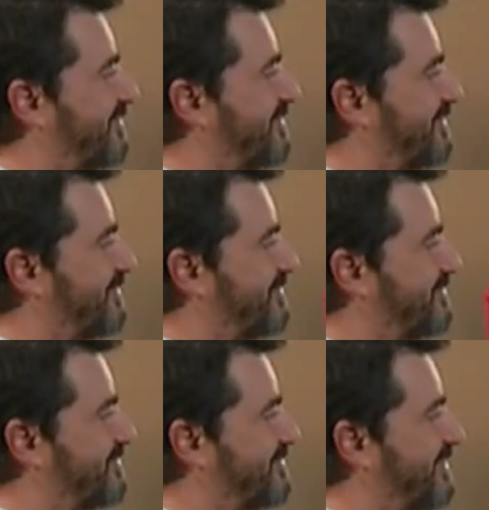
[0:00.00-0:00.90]

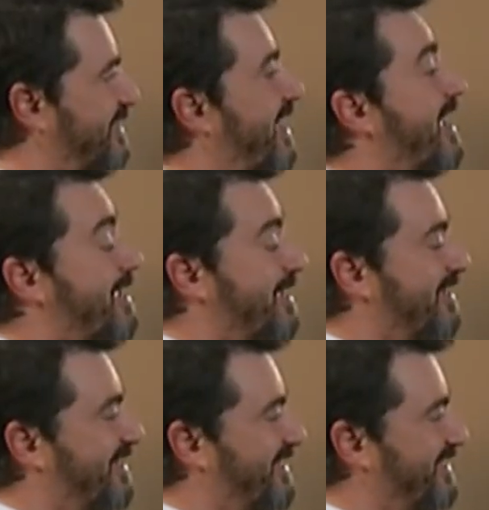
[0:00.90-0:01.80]

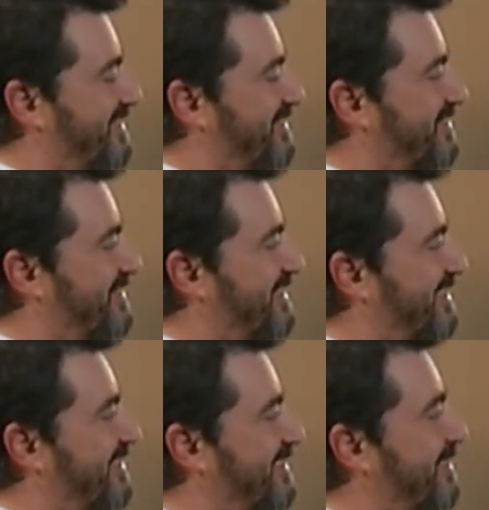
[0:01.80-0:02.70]

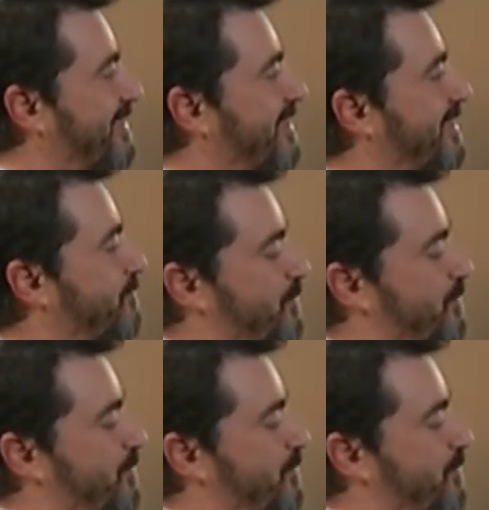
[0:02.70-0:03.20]
(silent)